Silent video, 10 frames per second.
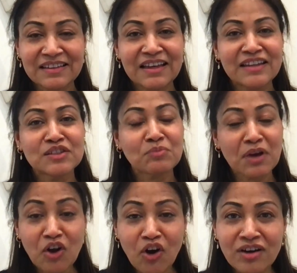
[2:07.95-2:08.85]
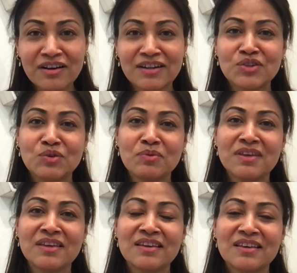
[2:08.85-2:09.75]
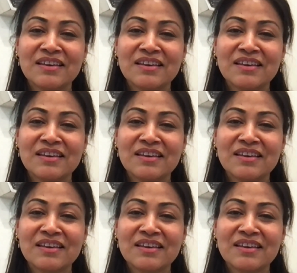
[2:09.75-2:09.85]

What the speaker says: And it's my honor to be